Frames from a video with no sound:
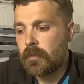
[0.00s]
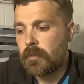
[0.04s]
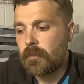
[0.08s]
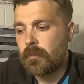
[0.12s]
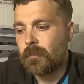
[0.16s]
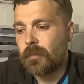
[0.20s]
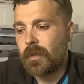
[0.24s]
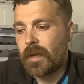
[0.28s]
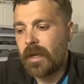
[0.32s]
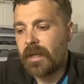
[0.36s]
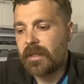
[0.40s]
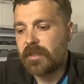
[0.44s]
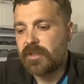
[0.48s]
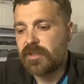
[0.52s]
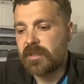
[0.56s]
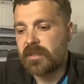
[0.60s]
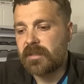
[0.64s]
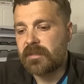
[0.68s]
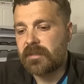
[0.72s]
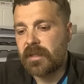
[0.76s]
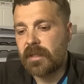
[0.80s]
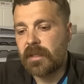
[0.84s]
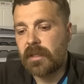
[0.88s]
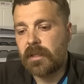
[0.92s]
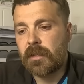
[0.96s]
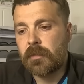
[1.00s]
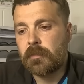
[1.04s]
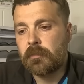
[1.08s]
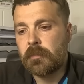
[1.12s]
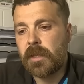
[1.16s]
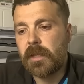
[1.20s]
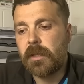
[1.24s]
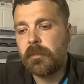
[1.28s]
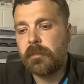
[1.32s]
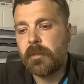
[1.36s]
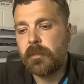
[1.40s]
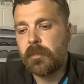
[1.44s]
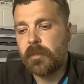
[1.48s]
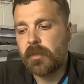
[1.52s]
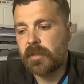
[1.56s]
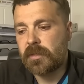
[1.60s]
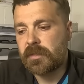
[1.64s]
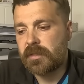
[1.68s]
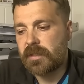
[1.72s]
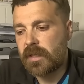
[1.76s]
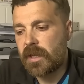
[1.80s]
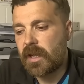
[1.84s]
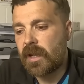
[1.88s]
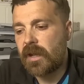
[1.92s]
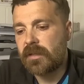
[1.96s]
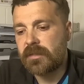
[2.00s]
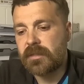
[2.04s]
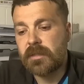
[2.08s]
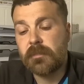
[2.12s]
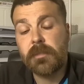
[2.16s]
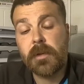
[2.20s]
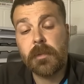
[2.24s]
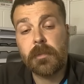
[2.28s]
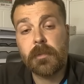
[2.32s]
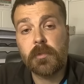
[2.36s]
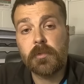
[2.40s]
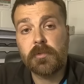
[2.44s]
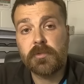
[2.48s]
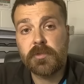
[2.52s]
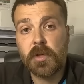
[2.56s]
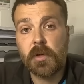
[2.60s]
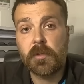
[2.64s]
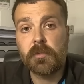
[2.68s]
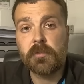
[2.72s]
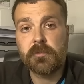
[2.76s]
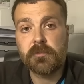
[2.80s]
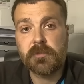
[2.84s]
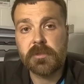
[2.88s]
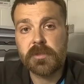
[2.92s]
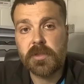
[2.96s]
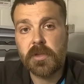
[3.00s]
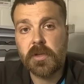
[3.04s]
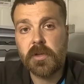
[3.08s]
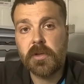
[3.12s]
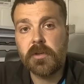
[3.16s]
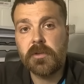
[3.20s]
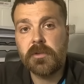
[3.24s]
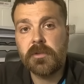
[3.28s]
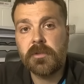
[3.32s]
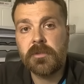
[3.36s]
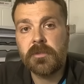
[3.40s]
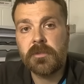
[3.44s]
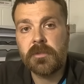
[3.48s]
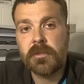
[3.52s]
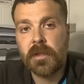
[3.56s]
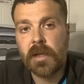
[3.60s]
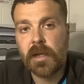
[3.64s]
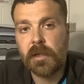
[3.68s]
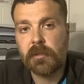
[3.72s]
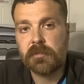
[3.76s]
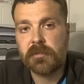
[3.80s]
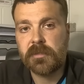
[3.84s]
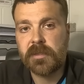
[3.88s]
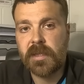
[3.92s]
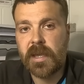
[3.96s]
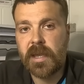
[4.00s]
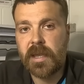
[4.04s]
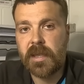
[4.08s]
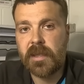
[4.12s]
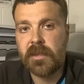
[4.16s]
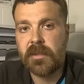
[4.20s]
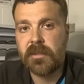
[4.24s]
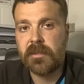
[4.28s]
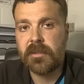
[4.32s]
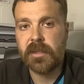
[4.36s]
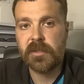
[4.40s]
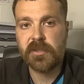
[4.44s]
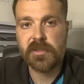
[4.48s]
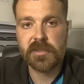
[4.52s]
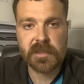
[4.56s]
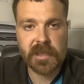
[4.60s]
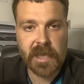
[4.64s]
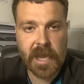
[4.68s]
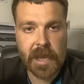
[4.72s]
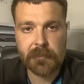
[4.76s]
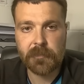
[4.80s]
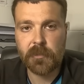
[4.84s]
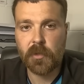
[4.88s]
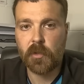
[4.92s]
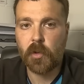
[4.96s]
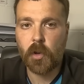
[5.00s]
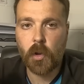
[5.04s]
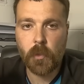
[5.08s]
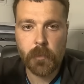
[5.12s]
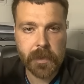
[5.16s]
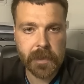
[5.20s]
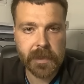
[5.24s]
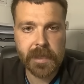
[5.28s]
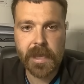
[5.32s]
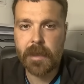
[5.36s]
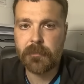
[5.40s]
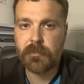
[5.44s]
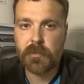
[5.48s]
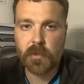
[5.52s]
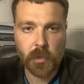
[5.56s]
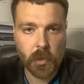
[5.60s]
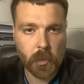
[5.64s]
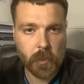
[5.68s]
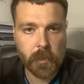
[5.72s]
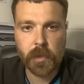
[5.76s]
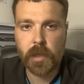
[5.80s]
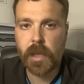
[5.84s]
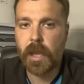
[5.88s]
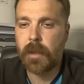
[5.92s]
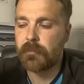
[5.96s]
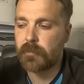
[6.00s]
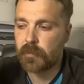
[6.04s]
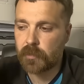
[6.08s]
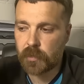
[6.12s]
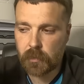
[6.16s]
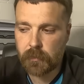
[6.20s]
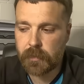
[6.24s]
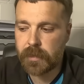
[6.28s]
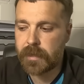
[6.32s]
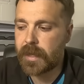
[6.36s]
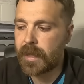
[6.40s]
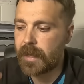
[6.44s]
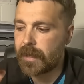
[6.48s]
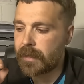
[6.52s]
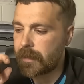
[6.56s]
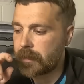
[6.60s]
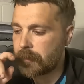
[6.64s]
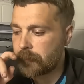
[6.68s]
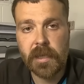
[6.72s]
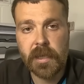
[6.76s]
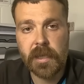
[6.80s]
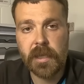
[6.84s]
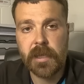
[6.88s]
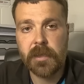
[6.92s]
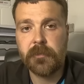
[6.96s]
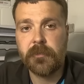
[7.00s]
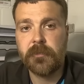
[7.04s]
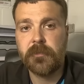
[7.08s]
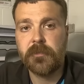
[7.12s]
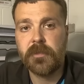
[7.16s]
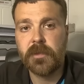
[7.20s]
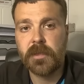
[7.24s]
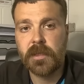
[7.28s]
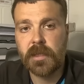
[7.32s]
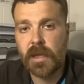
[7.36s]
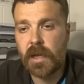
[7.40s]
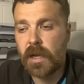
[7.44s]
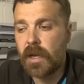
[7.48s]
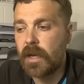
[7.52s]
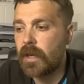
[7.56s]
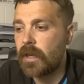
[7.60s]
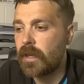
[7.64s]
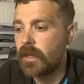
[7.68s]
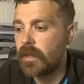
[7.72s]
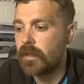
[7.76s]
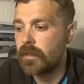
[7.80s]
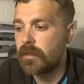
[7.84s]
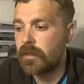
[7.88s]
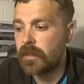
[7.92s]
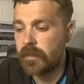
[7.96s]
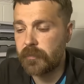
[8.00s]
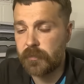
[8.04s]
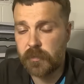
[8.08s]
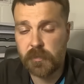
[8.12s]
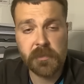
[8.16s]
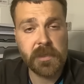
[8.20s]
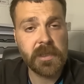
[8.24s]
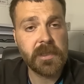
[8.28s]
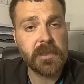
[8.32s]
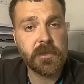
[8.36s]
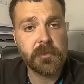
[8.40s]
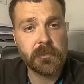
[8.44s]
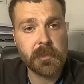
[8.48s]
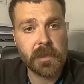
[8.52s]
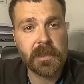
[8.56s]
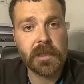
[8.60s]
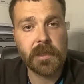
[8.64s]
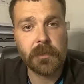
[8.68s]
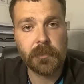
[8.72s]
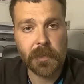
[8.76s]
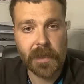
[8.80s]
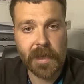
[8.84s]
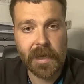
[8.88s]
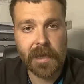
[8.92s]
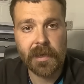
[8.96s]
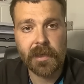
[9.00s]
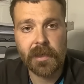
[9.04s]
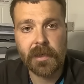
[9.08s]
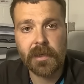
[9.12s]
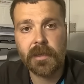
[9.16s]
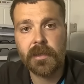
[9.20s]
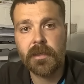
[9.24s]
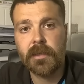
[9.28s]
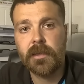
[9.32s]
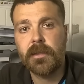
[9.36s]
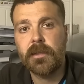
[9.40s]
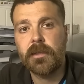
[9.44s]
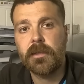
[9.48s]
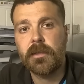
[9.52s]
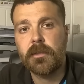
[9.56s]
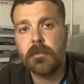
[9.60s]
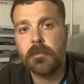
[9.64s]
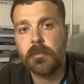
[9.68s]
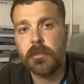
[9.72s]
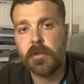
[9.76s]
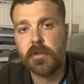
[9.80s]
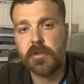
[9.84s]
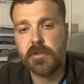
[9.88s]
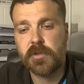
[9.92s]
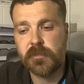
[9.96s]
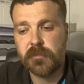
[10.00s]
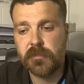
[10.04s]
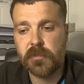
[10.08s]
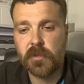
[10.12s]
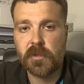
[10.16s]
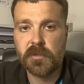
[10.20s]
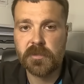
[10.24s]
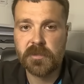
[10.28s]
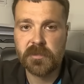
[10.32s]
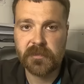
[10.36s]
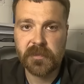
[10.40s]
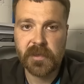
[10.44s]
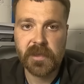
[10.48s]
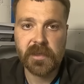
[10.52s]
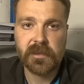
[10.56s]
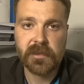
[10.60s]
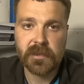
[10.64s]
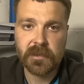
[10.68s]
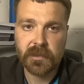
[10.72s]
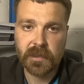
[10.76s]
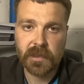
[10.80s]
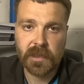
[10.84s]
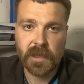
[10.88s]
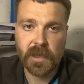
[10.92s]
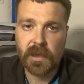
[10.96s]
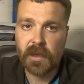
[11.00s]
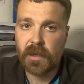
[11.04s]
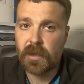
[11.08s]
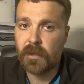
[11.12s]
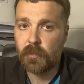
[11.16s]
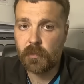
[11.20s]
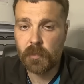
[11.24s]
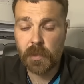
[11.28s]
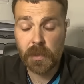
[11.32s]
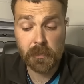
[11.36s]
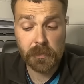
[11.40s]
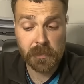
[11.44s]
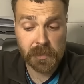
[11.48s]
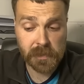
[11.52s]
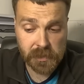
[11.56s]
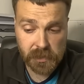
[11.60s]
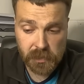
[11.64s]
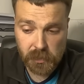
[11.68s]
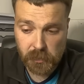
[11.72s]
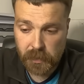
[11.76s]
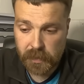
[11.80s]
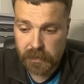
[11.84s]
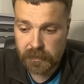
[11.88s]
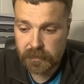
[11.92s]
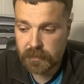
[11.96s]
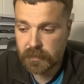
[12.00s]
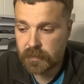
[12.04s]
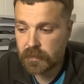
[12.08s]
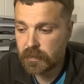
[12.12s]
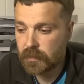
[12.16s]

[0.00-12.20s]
But I just think maybe because there are some people who don't return out there, they just kept on going at it. If you need your money back because you've lost faith in the car, we will do it.